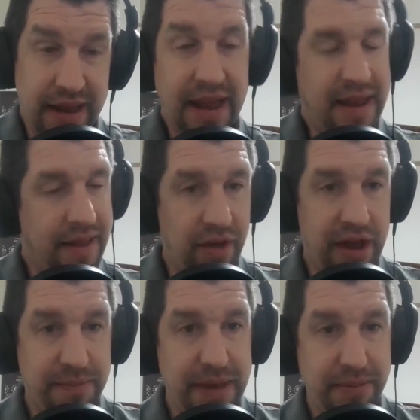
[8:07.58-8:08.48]
and a
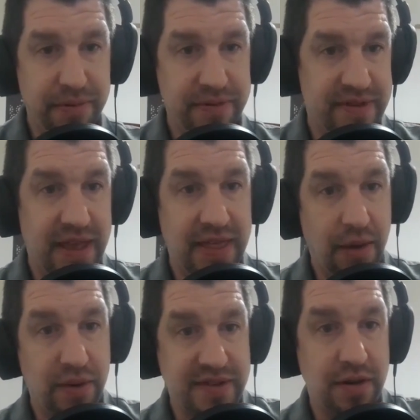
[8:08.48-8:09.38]
lot of people say
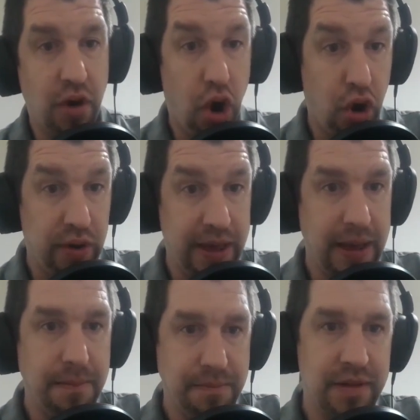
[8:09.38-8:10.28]
that wasn't all
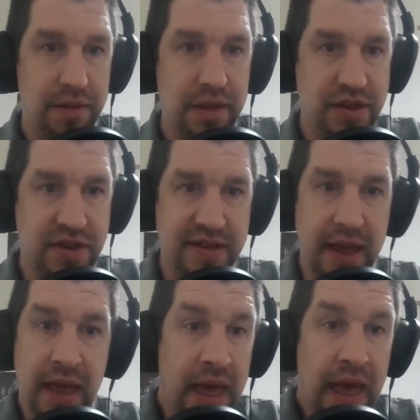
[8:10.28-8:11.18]
him, but let's just
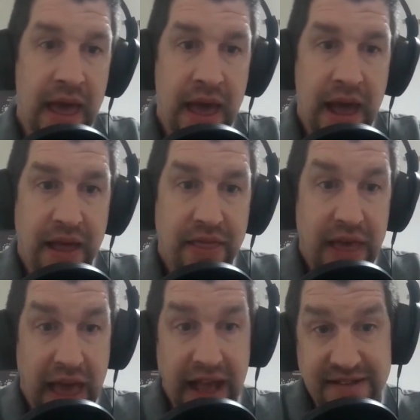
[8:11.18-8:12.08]
say
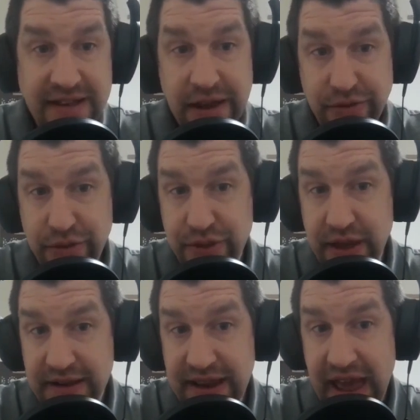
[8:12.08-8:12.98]
it's another
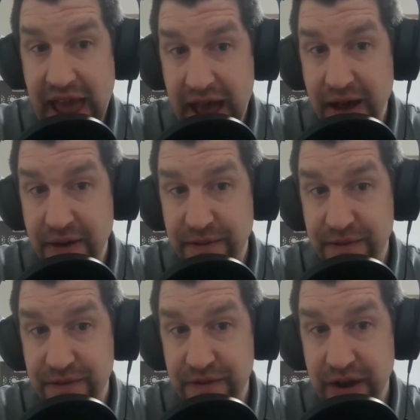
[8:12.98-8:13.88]
thing to
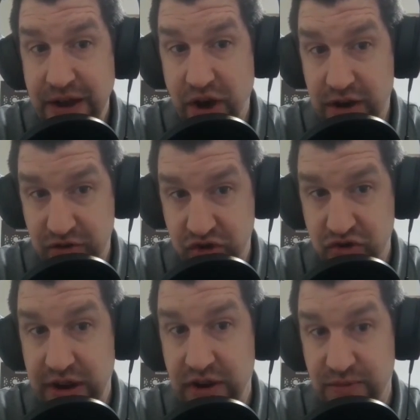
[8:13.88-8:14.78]
have a Doctor
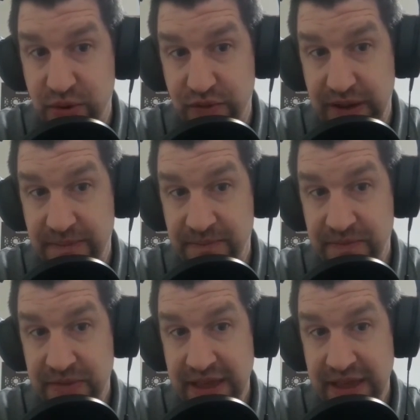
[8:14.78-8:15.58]
Strange movie.